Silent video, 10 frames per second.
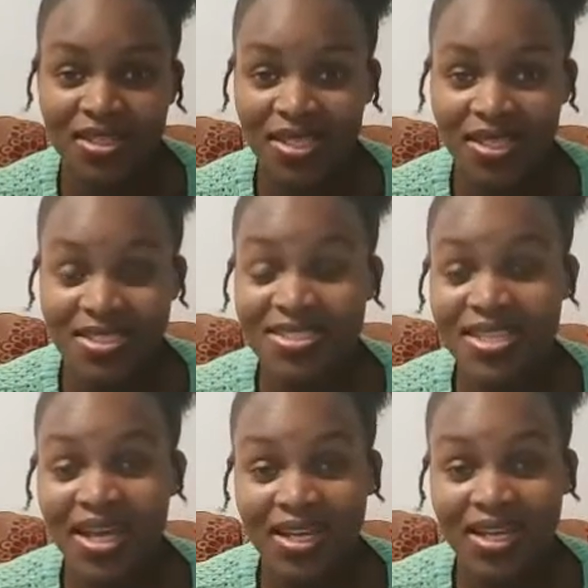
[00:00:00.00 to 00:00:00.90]
the sac
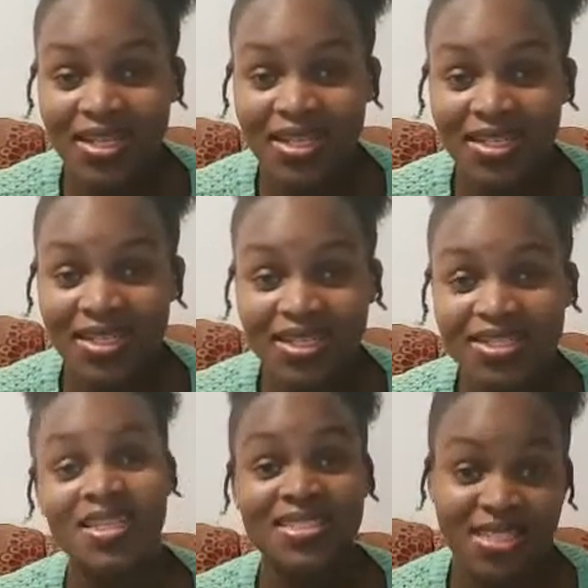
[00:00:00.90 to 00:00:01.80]
that the child is
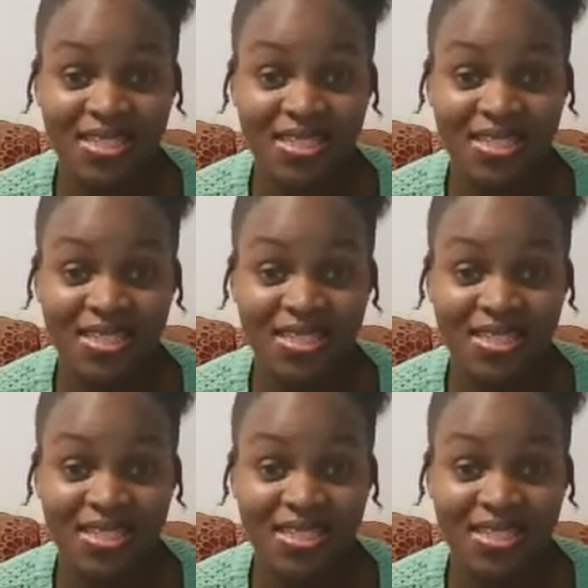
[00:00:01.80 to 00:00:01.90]
in.